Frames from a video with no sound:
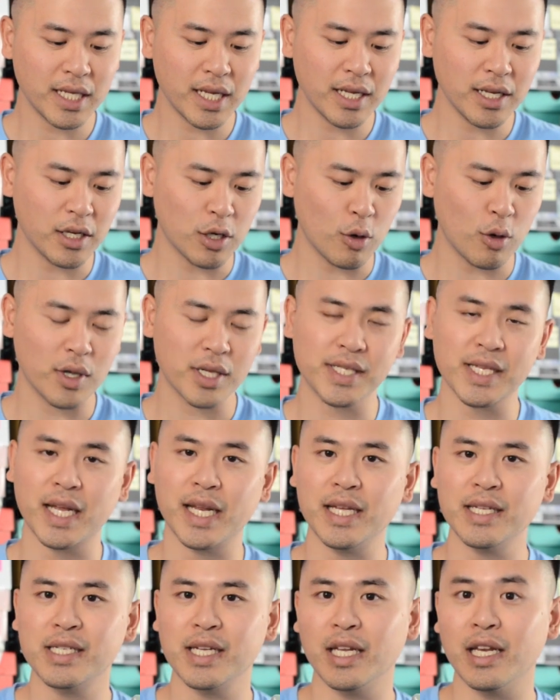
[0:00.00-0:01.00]
didn't notice
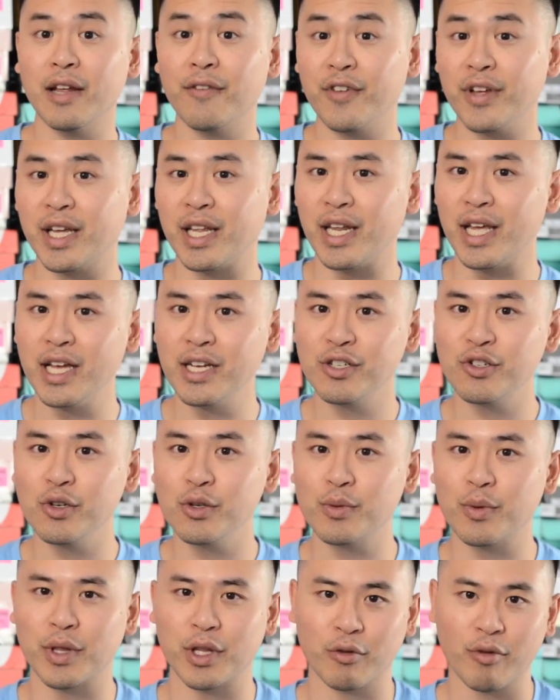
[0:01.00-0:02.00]
any significant
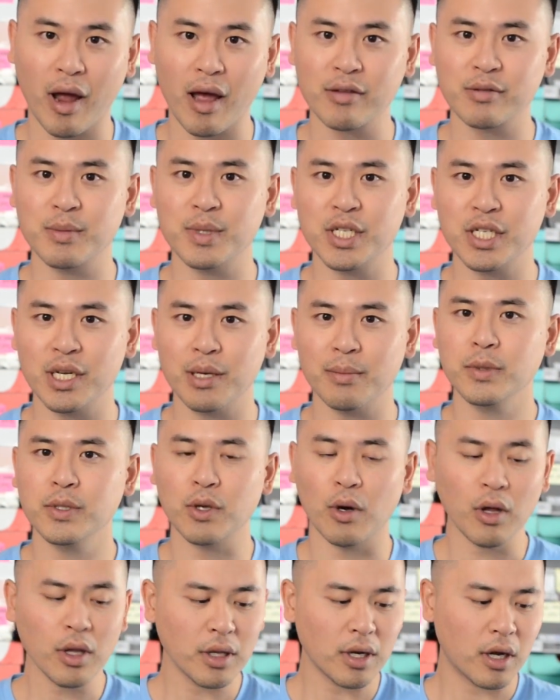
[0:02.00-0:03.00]
issues with the craftsmanship,
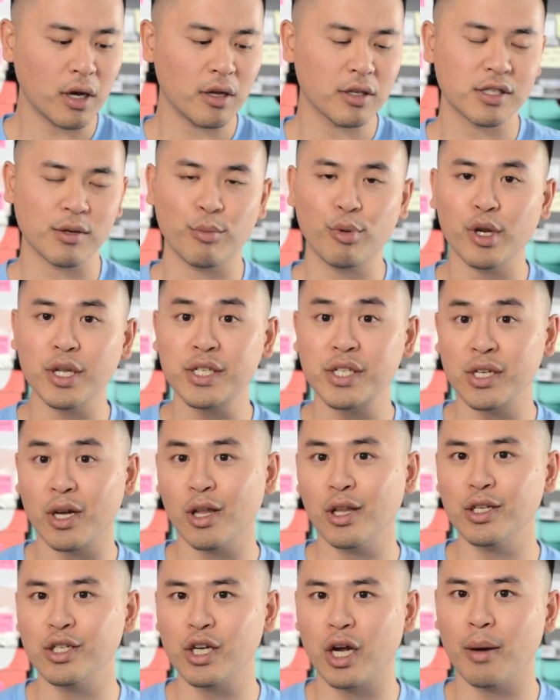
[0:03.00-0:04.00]
so all in all is a pretty
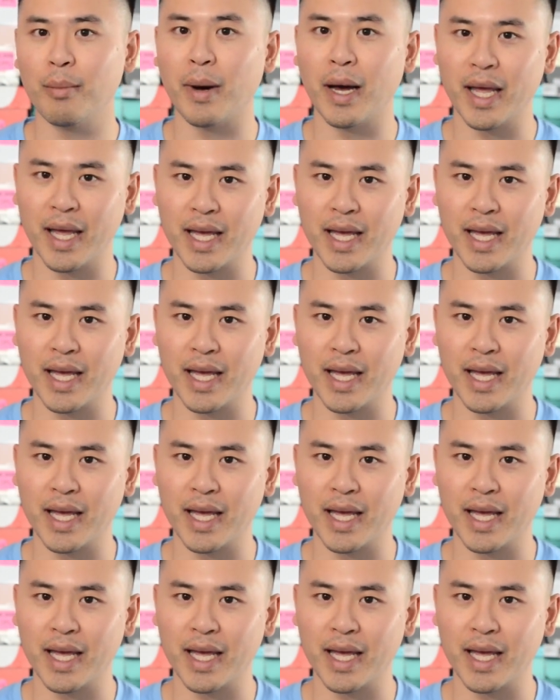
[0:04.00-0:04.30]
solid job by